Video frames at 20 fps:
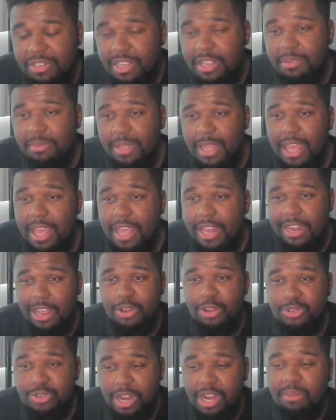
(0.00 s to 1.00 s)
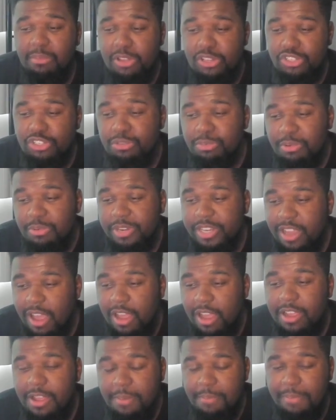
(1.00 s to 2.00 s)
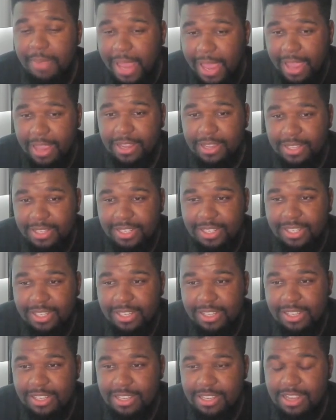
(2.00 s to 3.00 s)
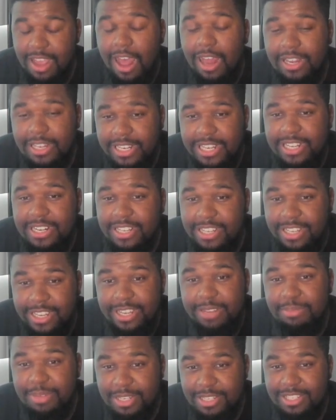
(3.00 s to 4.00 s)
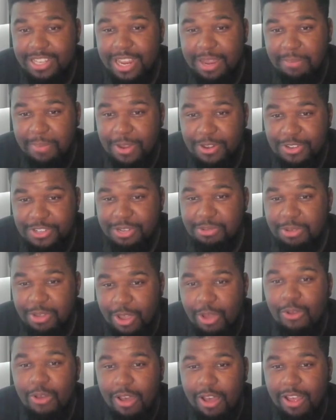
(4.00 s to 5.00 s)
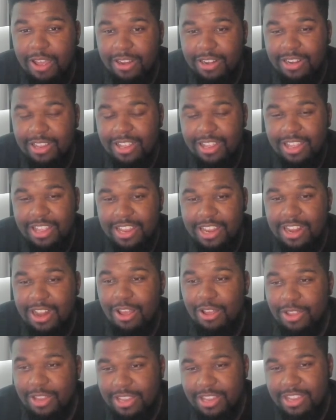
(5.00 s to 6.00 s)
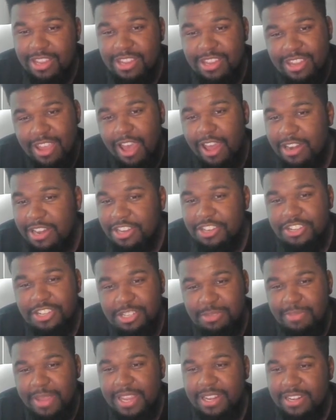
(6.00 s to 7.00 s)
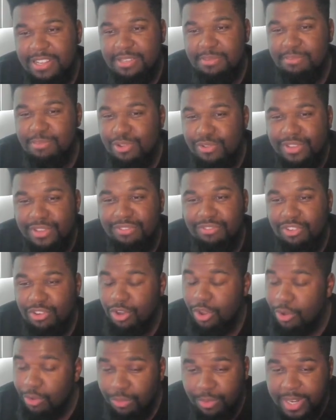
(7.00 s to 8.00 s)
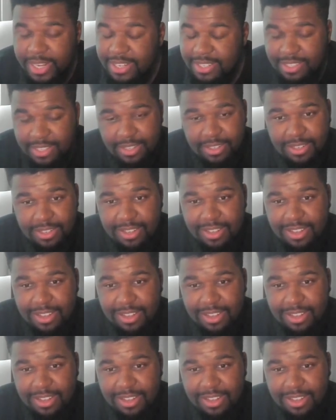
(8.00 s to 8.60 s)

up. Now, Dragon Ball Super, when y'all come back, y'all need to keep this same energy with Gohan. You know, y'all didn't just make this movie for no reason